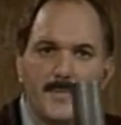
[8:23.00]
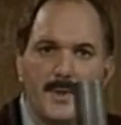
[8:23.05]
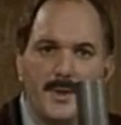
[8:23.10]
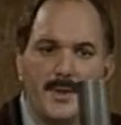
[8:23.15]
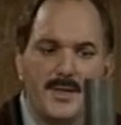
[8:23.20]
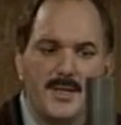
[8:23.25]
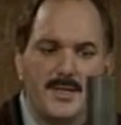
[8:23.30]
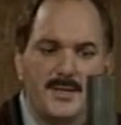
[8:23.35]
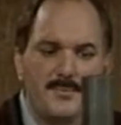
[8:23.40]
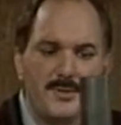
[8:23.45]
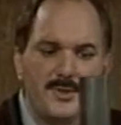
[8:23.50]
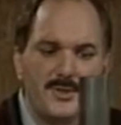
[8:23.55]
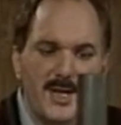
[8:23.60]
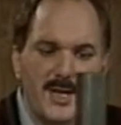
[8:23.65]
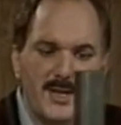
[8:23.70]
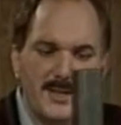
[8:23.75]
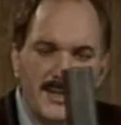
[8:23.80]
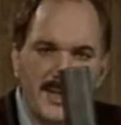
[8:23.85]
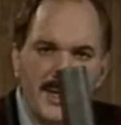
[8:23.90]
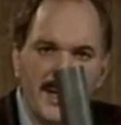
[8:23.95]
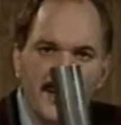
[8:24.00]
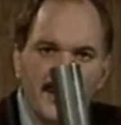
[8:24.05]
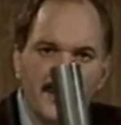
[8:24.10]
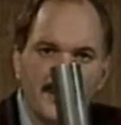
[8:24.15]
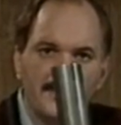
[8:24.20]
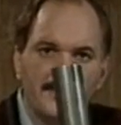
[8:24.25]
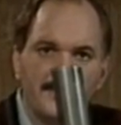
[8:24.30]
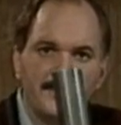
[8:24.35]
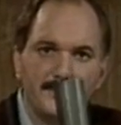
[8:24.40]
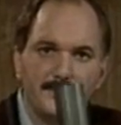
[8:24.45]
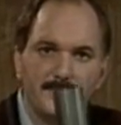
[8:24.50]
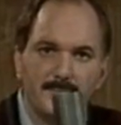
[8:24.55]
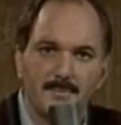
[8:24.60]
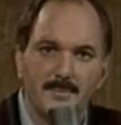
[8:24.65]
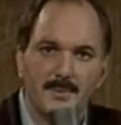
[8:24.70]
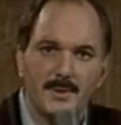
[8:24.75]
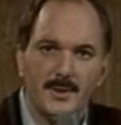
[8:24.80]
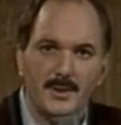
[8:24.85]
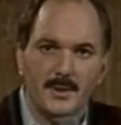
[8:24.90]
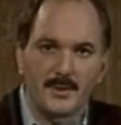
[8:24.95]
This projectile
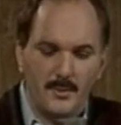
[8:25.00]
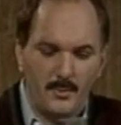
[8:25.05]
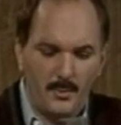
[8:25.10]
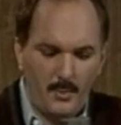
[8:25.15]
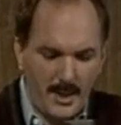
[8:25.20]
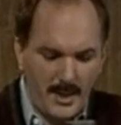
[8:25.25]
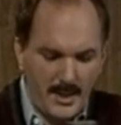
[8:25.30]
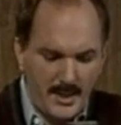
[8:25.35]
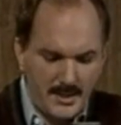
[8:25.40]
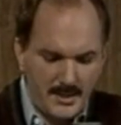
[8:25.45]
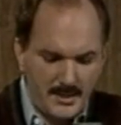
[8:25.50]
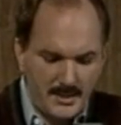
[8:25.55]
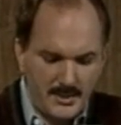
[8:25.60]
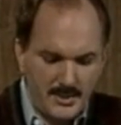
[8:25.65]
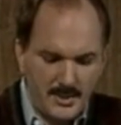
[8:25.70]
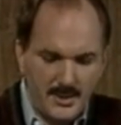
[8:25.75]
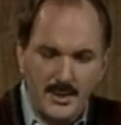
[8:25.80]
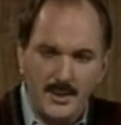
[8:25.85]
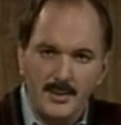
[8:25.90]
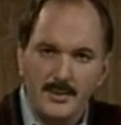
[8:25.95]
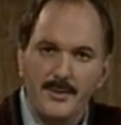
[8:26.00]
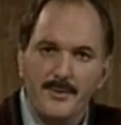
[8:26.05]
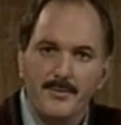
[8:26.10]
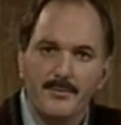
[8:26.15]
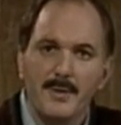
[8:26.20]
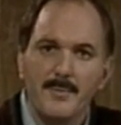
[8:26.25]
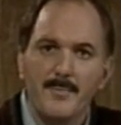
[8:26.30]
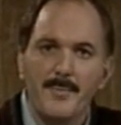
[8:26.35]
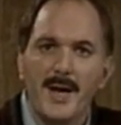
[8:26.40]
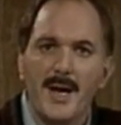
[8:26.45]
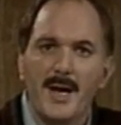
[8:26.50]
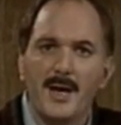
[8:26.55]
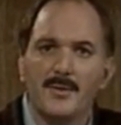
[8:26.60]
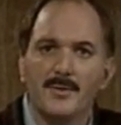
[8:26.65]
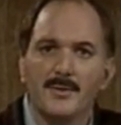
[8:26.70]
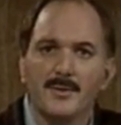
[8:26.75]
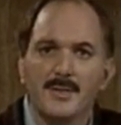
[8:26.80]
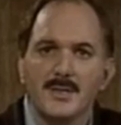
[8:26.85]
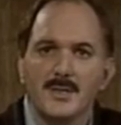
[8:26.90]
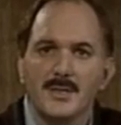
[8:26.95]
weighs just under 3
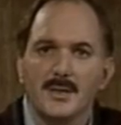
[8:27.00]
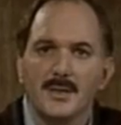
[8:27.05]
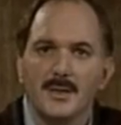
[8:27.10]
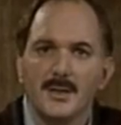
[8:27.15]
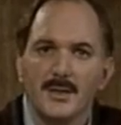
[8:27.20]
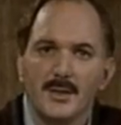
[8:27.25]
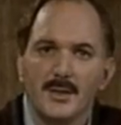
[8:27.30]
pounds,